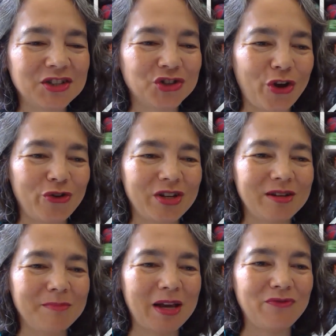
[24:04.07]
showed
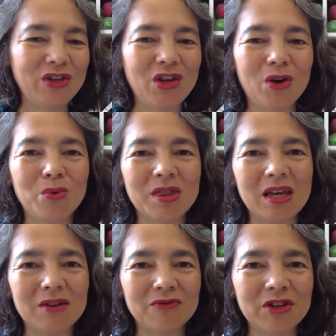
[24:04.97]
in my video with the
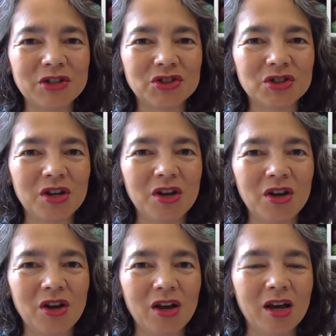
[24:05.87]
unfinished
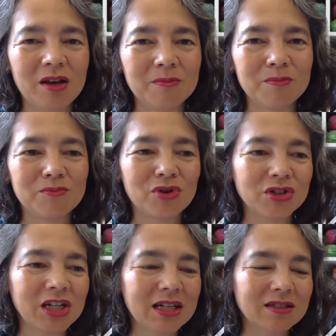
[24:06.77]

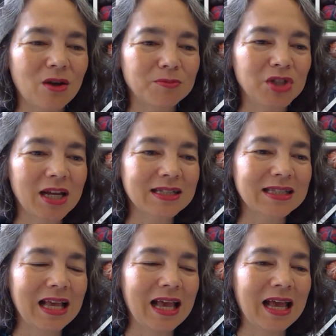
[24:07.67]

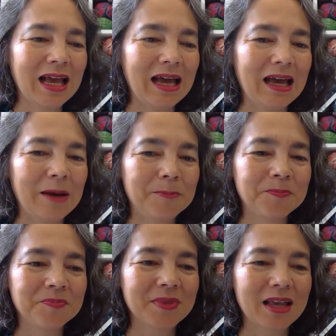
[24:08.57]
objects.
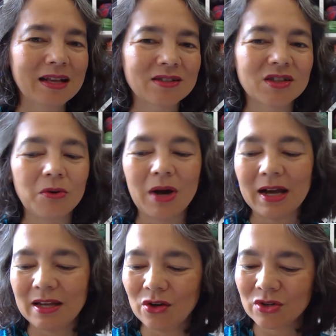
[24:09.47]
So
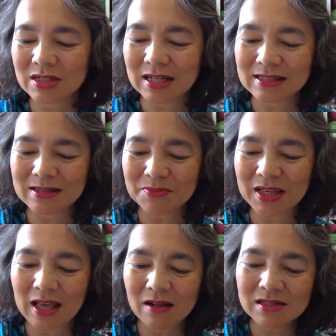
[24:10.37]
I looked at
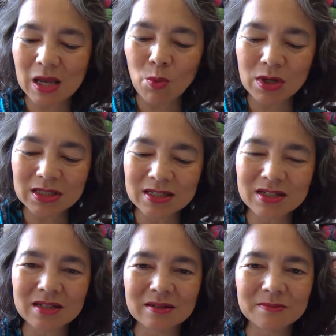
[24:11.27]
something else I wanted
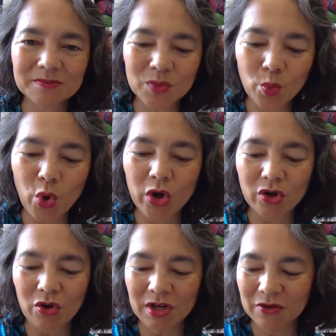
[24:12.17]
to
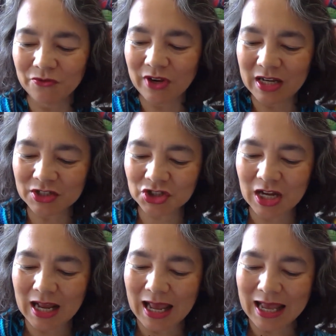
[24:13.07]
work on and finish,
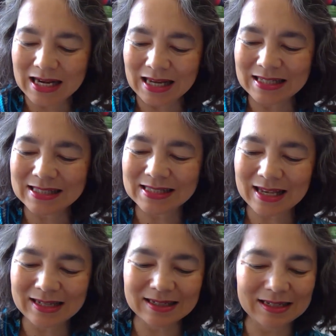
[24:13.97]
and I
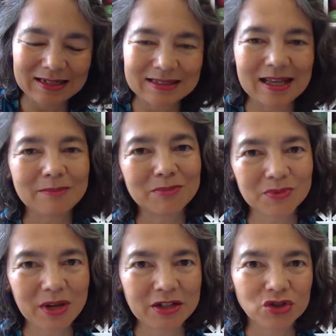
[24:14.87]
decided, as I'm
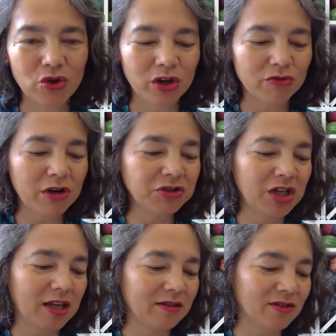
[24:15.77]
enjoying
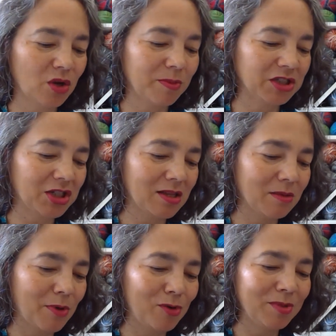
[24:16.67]
crochet so much at the
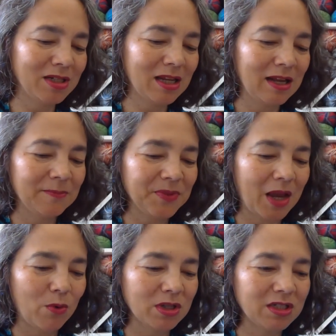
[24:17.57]
moment,
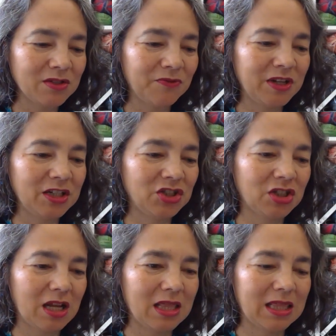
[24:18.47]
I wanted to finish
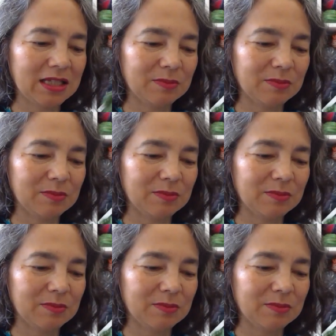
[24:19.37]
this